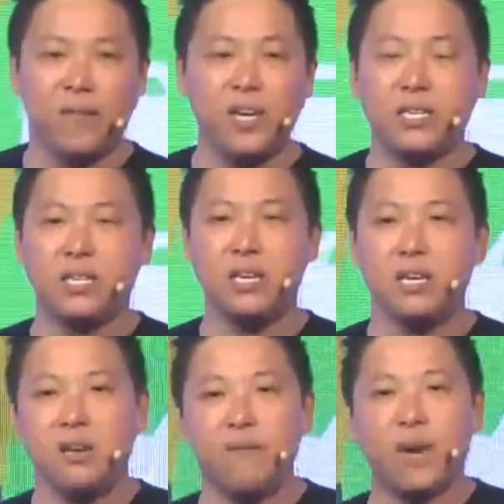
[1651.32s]

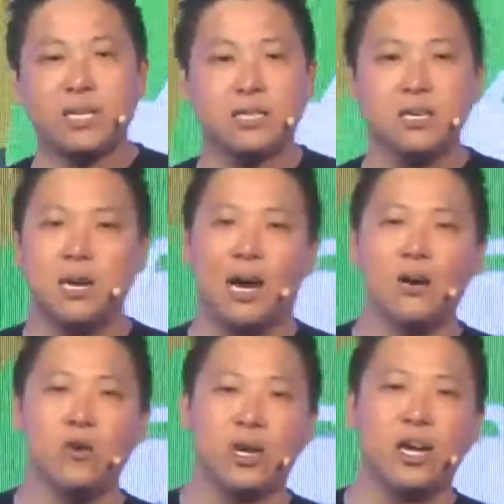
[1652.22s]
VC investors
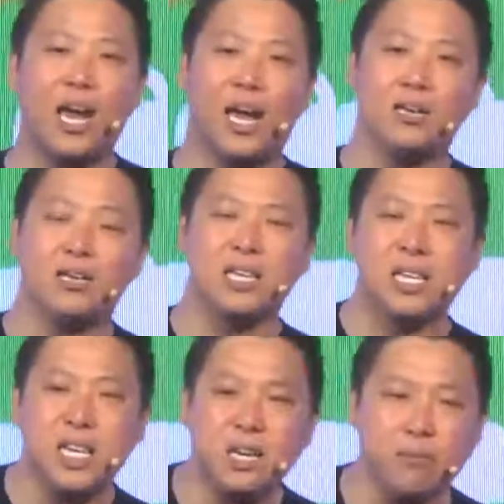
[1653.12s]
are looking at the
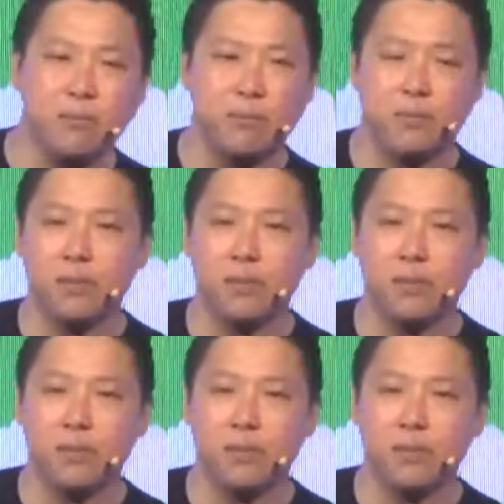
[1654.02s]
team,